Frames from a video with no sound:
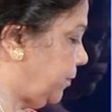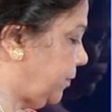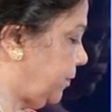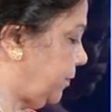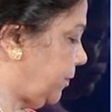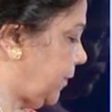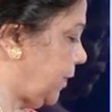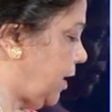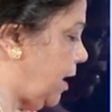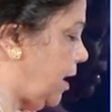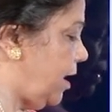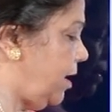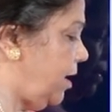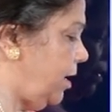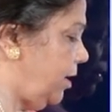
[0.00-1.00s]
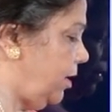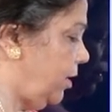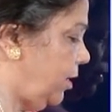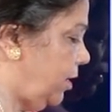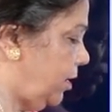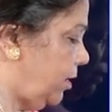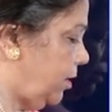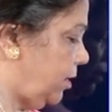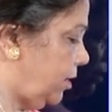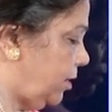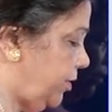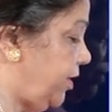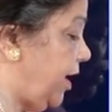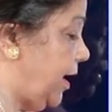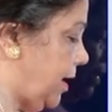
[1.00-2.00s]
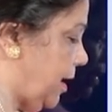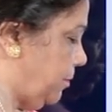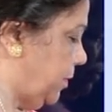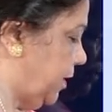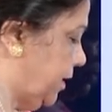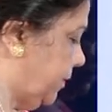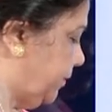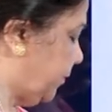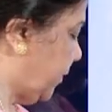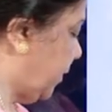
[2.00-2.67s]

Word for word: um, a real number.